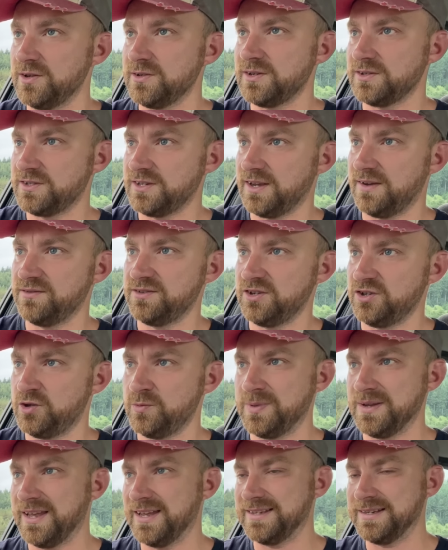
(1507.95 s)
so services should
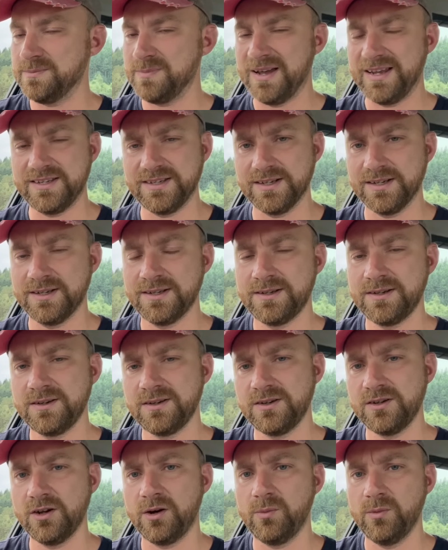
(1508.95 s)
be getting better
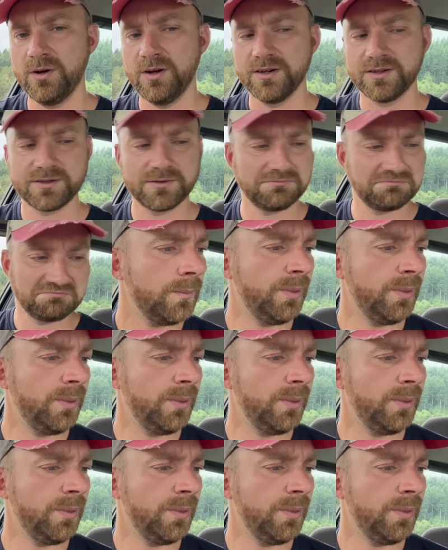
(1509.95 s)
not worse.